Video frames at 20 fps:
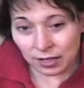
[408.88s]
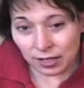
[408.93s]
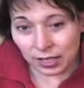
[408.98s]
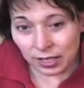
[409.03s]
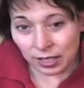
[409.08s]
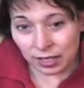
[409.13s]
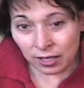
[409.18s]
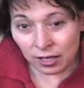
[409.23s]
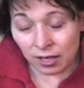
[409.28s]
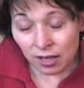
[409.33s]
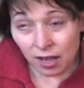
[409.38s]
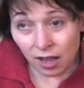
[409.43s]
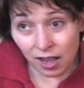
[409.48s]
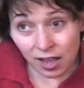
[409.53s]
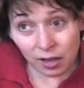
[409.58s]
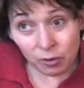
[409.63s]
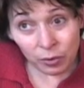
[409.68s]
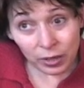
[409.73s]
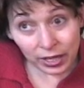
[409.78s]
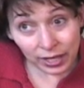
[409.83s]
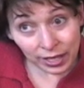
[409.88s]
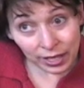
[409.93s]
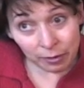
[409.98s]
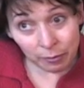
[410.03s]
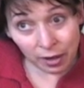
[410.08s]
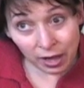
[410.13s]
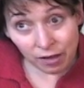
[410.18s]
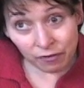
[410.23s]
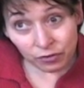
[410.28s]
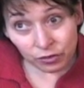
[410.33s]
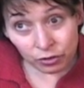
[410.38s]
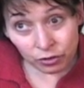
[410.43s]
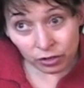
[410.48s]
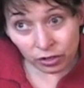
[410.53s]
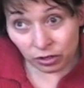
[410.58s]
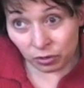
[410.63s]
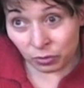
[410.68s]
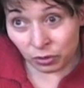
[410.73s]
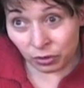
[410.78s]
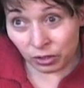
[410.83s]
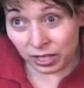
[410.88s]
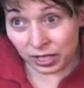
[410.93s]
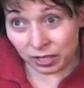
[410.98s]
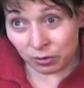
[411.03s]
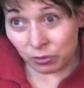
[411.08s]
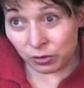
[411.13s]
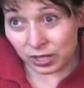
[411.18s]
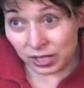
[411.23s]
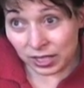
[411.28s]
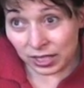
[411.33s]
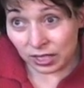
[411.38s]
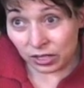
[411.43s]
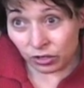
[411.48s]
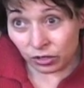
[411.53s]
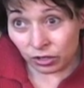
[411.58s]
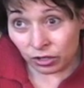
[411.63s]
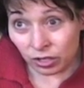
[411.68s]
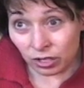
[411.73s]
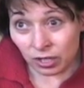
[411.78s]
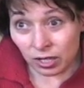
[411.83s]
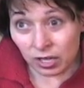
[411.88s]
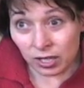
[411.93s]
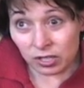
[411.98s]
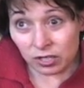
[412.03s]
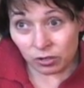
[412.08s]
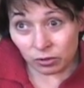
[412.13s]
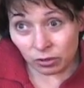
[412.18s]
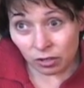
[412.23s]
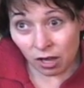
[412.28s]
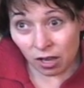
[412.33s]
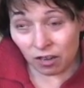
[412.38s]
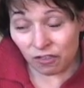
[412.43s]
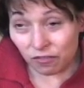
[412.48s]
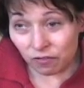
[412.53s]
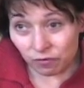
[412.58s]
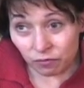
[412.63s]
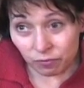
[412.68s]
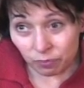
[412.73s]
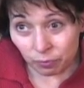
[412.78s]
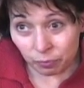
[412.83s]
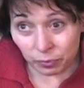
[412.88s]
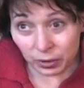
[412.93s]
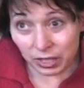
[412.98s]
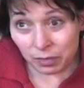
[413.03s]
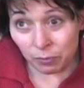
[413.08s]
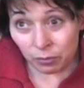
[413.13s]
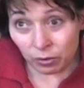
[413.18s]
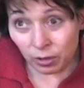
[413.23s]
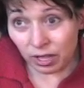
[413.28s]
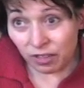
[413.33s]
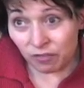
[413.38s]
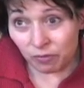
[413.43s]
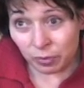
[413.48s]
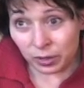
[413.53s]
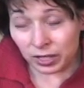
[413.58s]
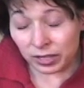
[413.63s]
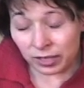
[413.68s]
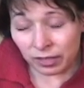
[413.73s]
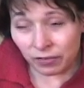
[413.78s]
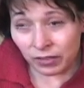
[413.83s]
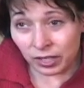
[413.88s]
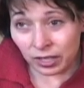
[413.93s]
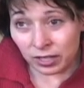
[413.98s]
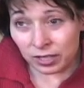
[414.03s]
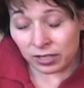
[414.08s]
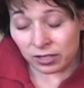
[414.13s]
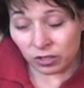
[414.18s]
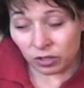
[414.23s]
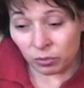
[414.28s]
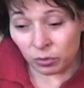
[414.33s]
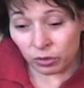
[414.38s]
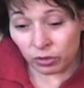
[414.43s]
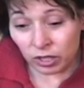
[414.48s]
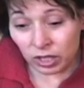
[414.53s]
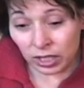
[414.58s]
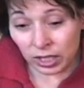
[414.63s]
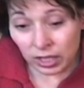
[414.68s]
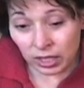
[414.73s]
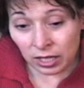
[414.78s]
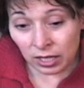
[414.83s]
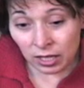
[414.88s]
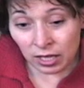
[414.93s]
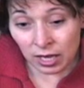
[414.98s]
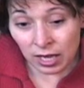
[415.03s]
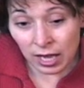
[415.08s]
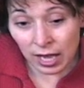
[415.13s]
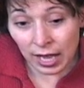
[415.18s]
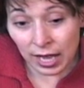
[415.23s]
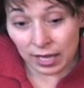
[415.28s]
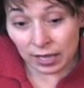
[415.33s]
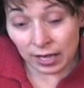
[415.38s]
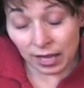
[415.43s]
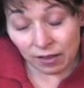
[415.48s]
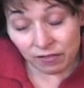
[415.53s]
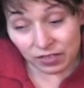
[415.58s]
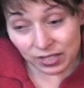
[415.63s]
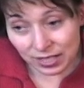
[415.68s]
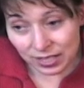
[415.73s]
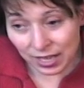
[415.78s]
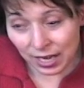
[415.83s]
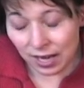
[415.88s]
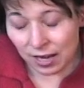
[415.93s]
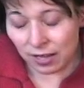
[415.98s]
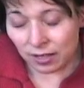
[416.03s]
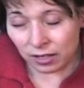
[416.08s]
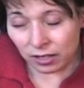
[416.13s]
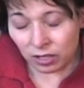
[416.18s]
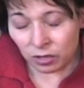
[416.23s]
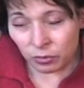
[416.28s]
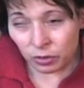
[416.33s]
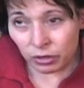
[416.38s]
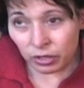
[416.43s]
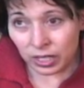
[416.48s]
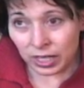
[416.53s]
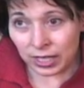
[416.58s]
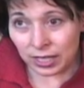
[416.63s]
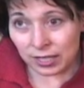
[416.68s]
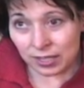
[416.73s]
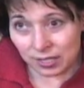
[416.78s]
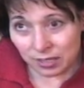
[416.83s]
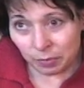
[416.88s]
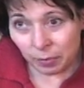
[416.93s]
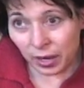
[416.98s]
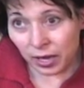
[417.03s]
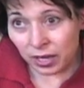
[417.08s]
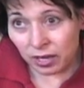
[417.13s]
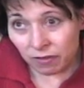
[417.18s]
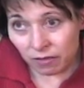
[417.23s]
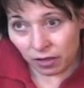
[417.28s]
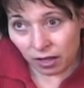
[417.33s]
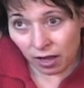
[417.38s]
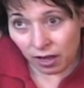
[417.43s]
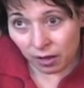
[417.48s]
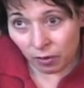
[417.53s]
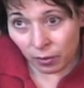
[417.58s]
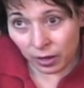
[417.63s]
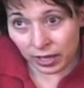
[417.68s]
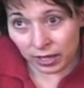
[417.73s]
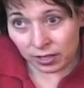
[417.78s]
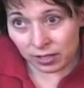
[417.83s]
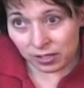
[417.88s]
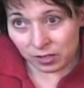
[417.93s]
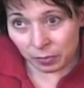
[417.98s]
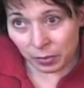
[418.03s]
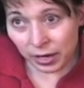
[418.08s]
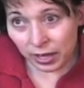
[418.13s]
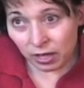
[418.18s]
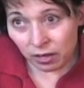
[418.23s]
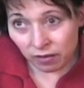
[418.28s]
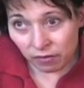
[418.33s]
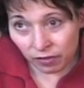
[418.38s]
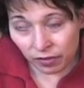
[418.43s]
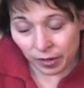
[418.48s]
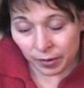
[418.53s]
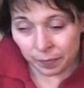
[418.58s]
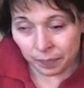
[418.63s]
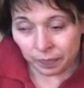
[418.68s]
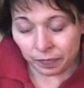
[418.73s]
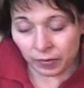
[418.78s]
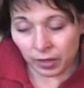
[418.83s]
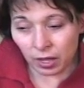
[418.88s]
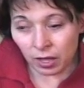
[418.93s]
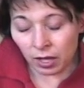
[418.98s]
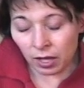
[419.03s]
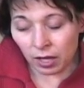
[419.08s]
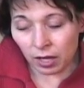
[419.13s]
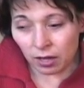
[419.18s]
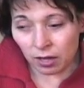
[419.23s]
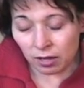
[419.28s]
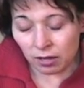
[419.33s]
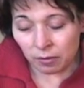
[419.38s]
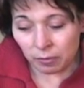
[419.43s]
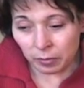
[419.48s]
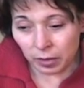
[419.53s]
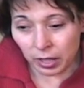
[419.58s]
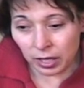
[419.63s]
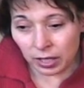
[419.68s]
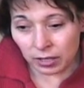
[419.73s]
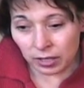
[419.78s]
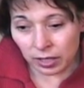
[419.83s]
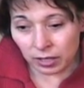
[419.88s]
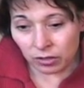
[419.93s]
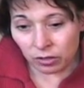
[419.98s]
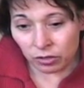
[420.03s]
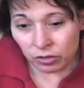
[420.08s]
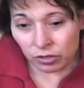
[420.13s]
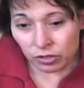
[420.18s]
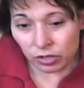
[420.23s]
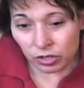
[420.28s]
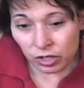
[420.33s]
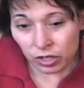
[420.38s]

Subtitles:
the highway came after the community was here, so a lot of people have been living in this community and have stayed in the community in spite of the highway, in spite of, and then there's